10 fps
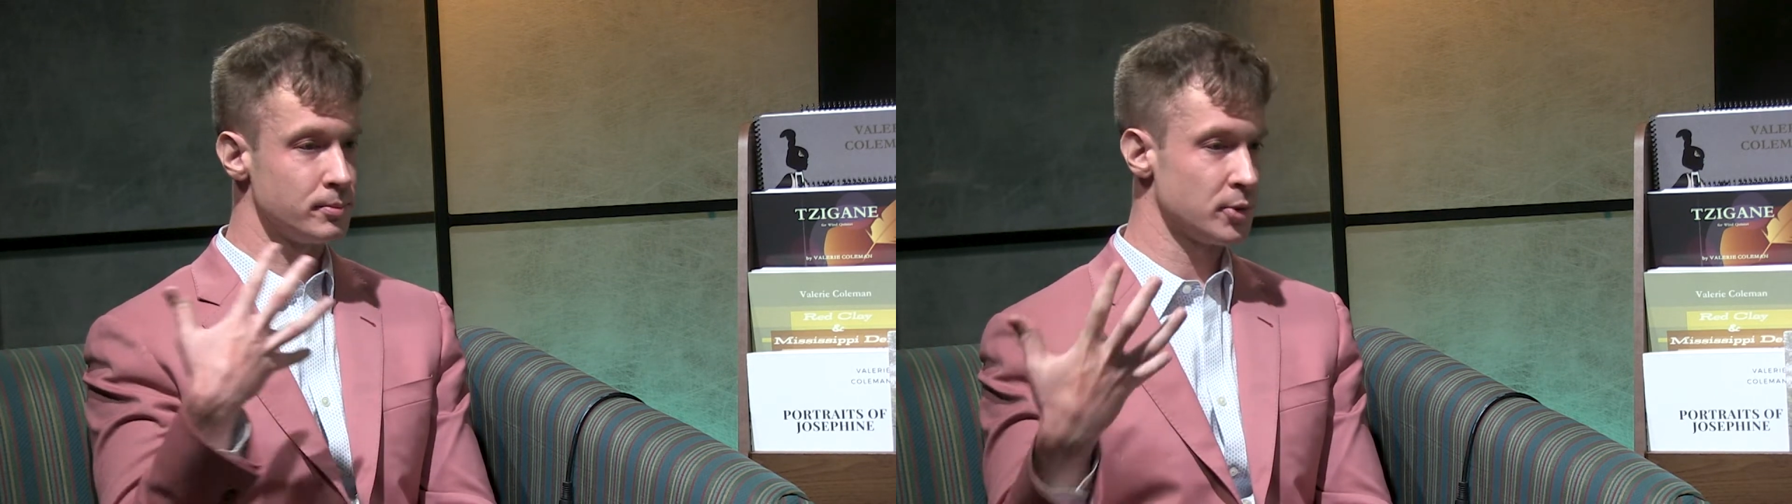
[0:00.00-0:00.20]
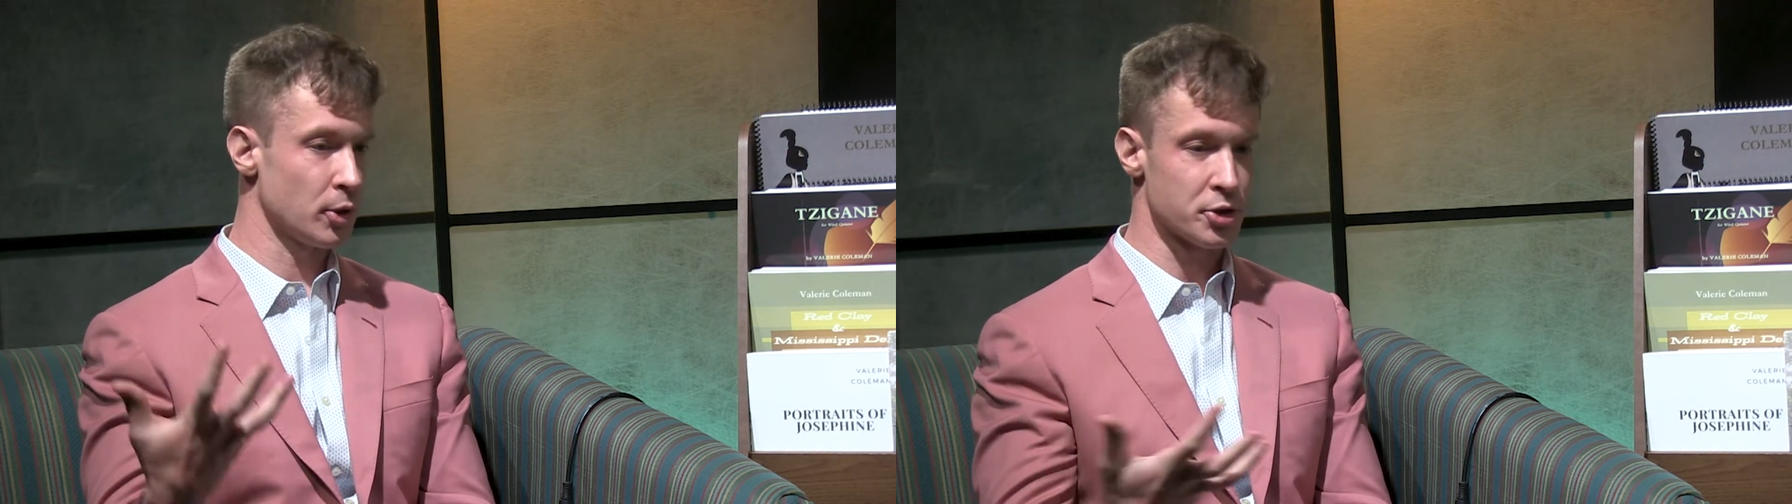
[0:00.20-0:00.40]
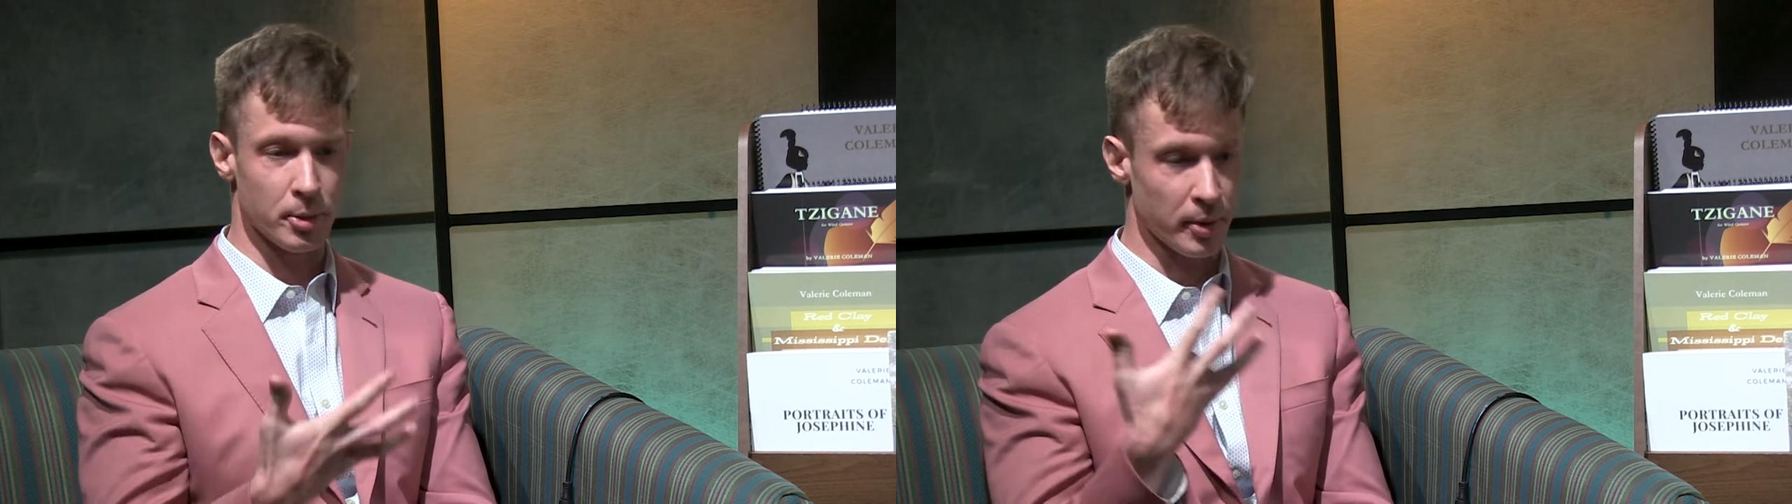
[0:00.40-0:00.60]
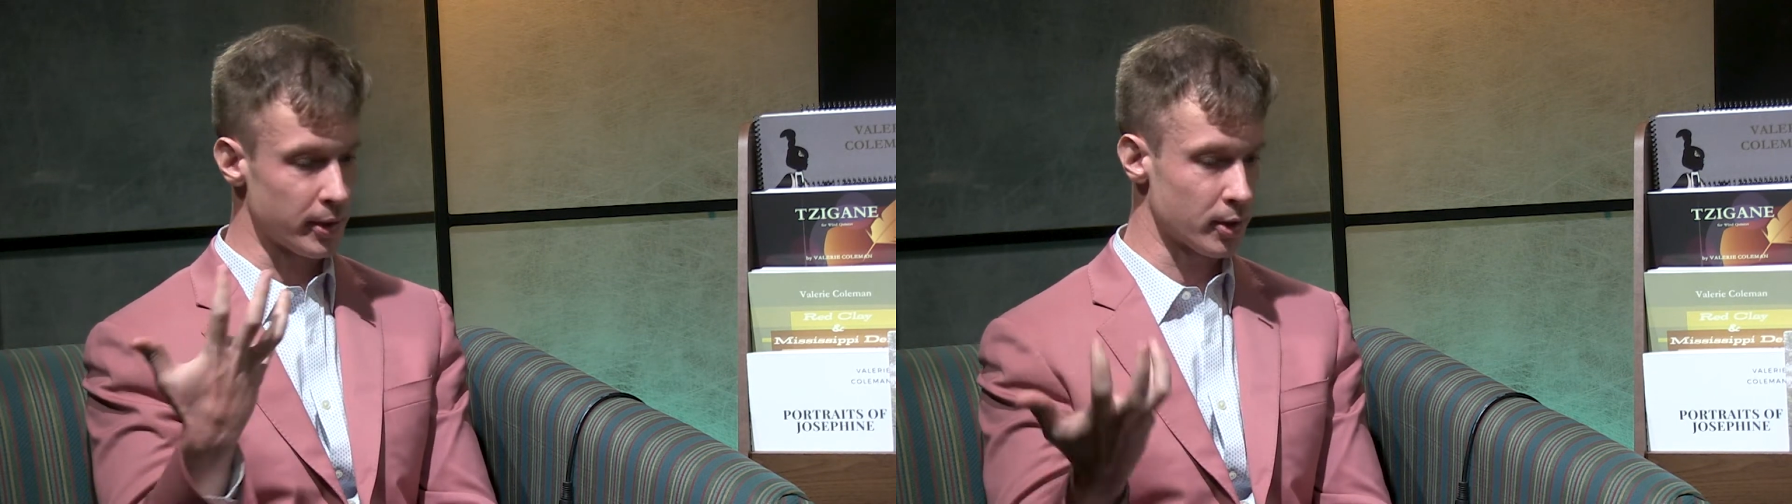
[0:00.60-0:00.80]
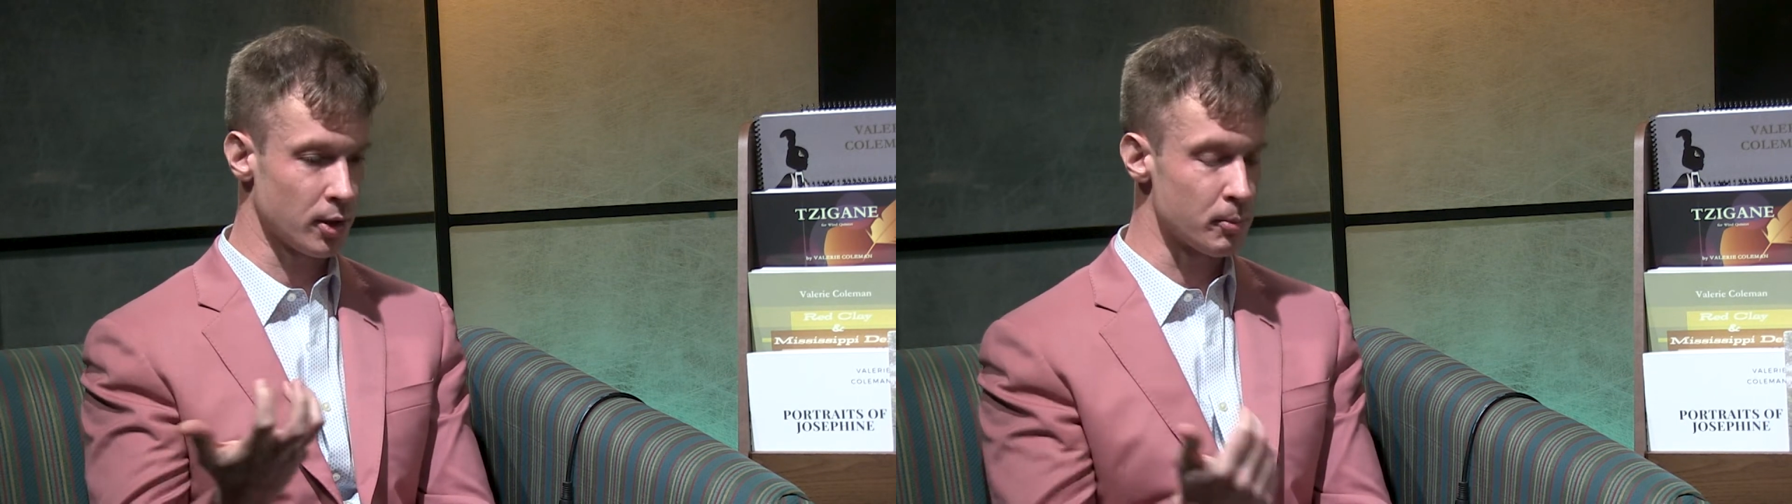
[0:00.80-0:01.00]

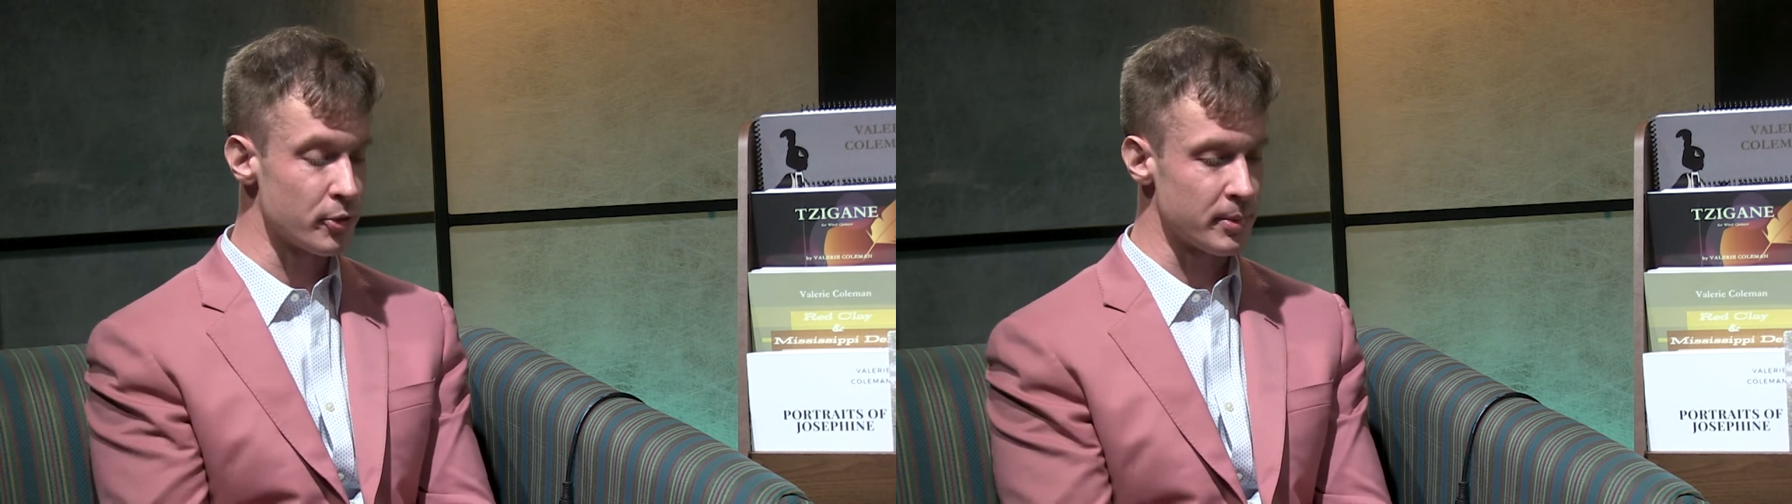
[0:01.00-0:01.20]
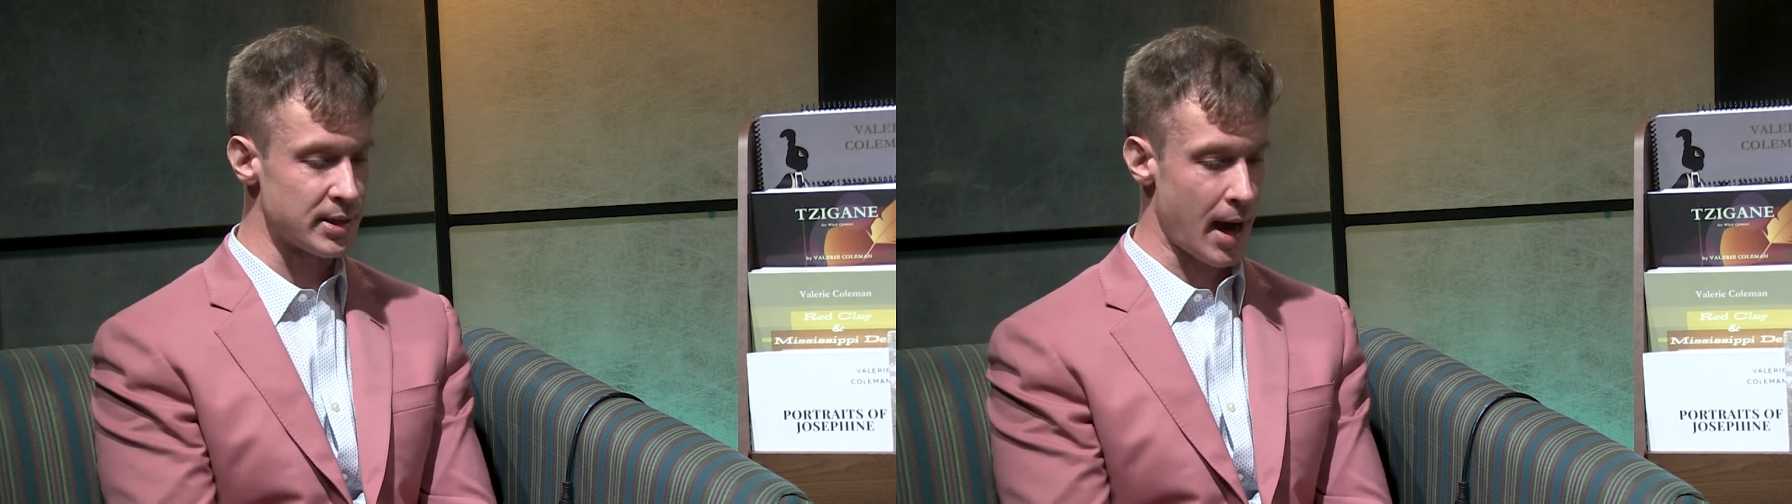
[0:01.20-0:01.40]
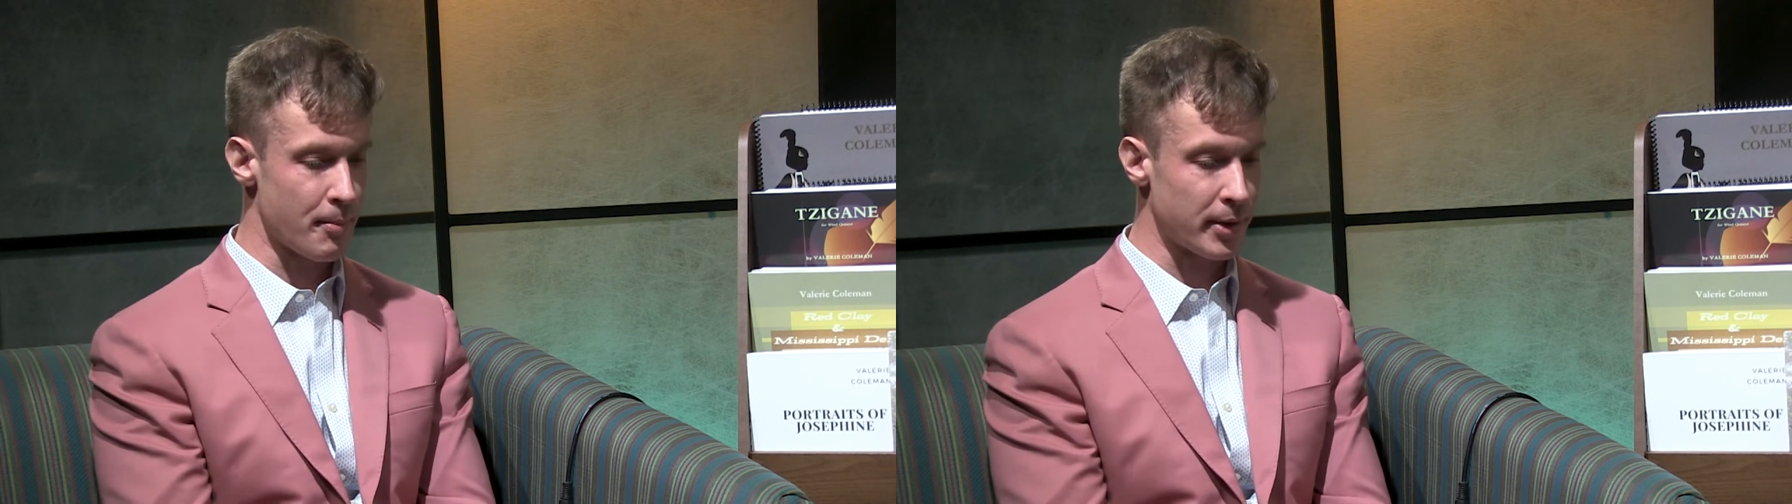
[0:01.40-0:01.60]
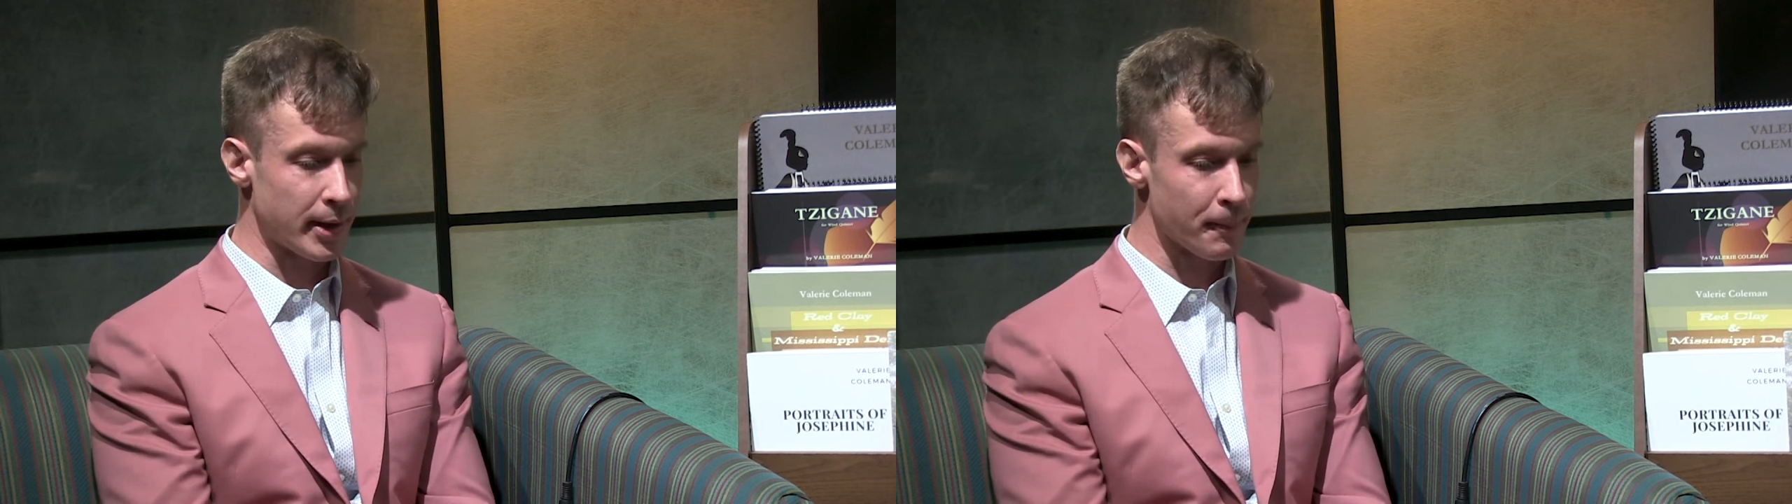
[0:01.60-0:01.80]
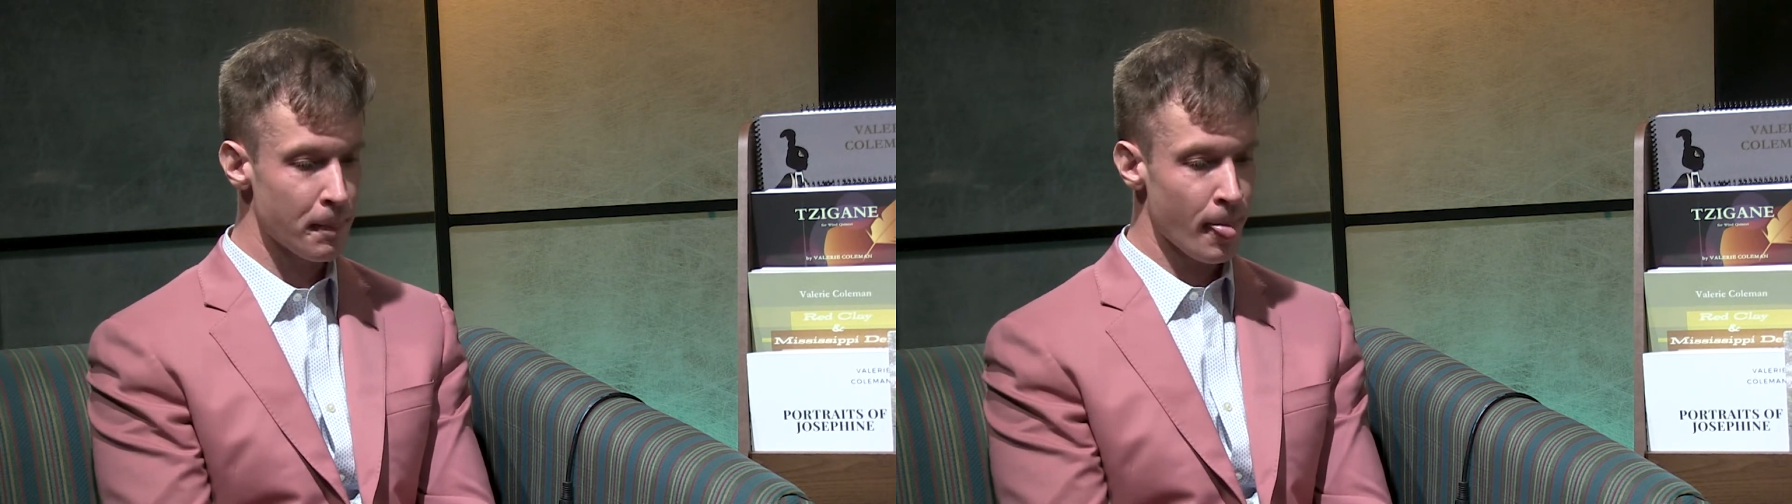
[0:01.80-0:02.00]
socio-political movements happening.